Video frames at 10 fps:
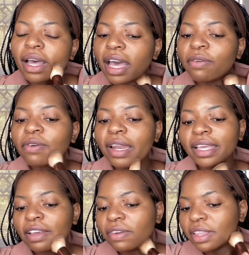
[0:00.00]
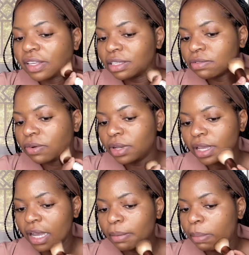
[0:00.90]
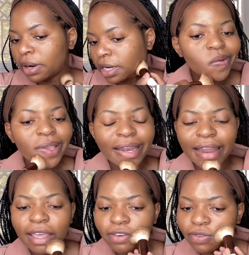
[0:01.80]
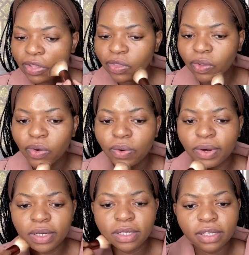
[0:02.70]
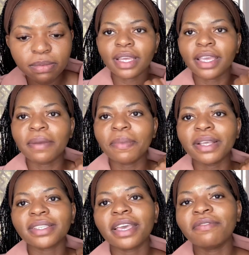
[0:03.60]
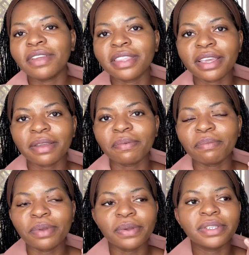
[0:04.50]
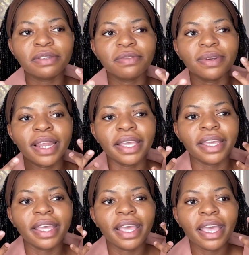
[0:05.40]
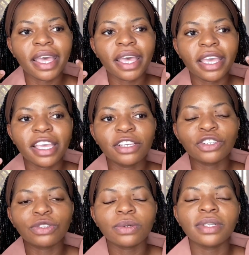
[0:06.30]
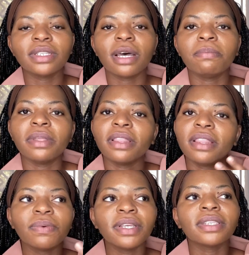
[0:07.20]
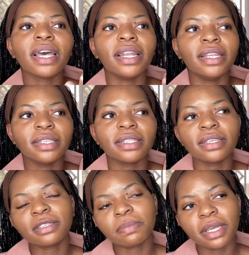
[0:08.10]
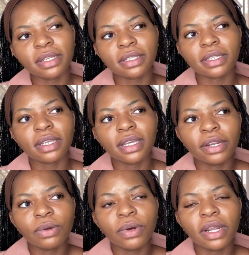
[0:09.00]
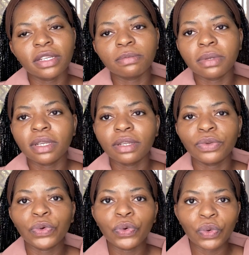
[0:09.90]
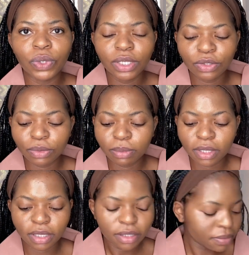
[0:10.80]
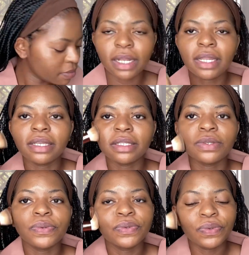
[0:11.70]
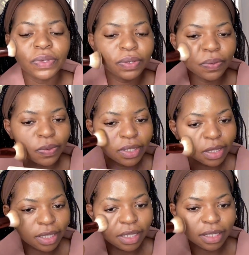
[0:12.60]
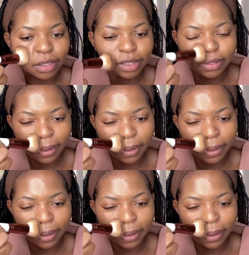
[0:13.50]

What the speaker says: I feel like everything is falling apart. Doing life with God, he makes everything beautiful. Like, he shows up in ways I least expect. God has been good to me and he's still doing good things.